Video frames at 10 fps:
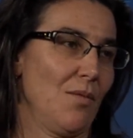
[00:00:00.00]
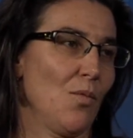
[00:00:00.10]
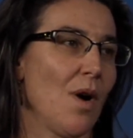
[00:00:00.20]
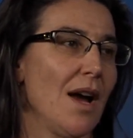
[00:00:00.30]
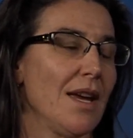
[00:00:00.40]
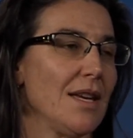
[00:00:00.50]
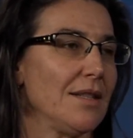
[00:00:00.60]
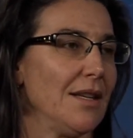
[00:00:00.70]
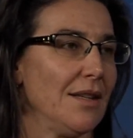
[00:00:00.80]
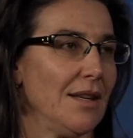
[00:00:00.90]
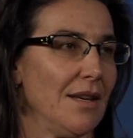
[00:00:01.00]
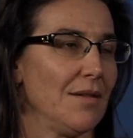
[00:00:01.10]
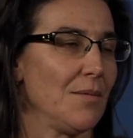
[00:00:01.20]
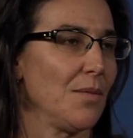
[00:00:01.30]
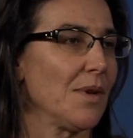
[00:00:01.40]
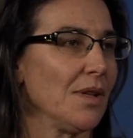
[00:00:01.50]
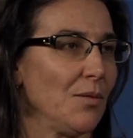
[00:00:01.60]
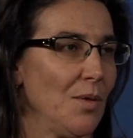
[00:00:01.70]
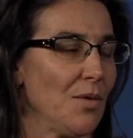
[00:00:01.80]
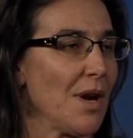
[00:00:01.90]
Why is it that
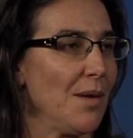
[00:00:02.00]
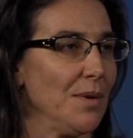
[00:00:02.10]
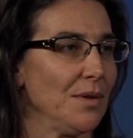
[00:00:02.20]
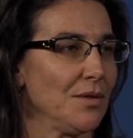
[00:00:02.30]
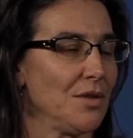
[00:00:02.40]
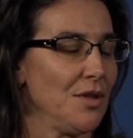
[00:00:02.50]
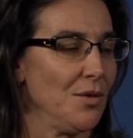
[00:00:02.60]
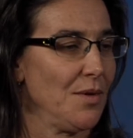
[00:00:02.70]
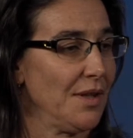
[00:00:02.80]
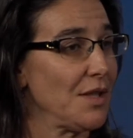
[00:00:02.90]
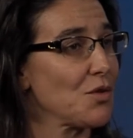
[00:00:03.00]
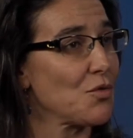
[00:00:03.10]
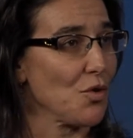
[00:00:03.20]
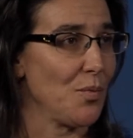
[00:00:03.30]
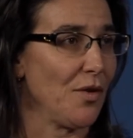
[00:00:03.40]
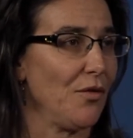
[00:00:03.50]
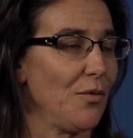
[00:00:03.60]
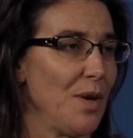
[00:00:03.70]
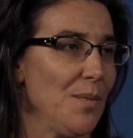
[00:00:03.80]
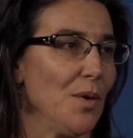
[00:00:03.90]
we were able to, that this group of
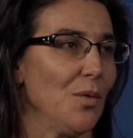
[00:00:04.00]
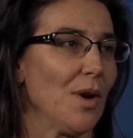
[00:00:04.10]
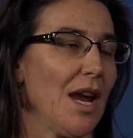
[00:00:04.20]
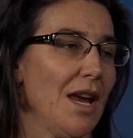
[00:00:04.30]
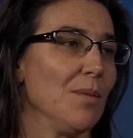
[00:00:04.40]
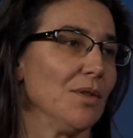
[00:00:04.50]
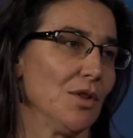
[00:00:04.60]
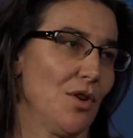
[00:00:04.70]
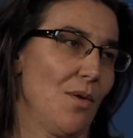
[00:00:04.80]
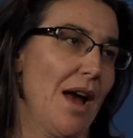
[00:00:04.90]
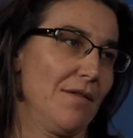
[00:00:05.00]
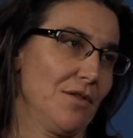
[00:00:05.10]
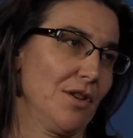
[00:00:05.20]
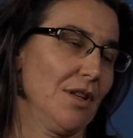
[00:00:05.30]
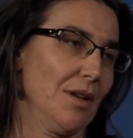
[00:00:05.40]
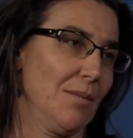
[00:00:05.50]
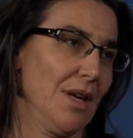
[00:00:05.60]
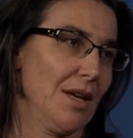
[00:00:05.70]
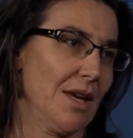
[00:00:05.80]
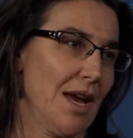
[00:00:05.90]
people were able to go after
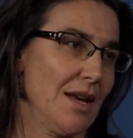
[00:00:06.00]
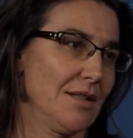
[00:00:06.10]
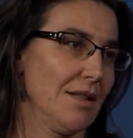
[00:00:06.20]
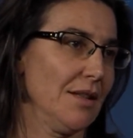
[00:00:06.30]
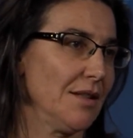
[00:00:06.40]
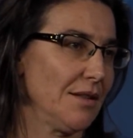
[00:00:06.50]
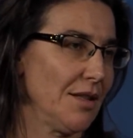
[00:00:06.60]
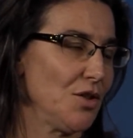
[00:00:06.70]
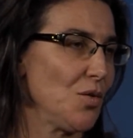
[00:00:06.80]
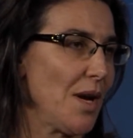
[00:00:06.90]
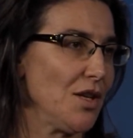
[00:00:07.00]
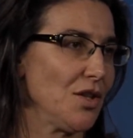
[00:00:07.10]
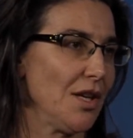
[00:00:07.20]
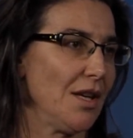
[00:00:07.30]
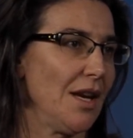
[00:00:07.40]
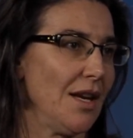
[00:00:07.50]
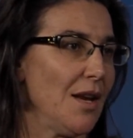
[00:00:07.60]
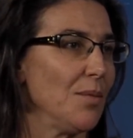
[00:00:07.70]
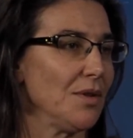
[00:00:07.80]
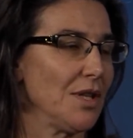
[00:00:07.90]
Columbia Gas in this situation and
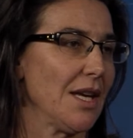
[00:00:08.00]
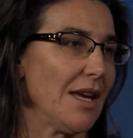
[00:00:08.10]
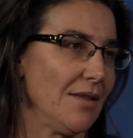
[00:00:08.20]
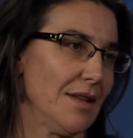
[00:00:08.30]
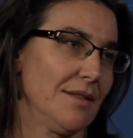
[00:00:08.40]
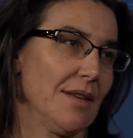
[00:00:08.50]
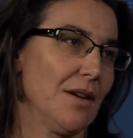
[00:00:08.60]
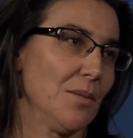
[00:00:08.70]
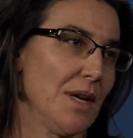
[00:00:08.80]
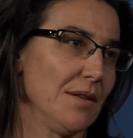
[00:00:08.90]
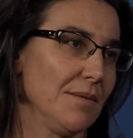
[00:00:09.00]
able to get this settlement?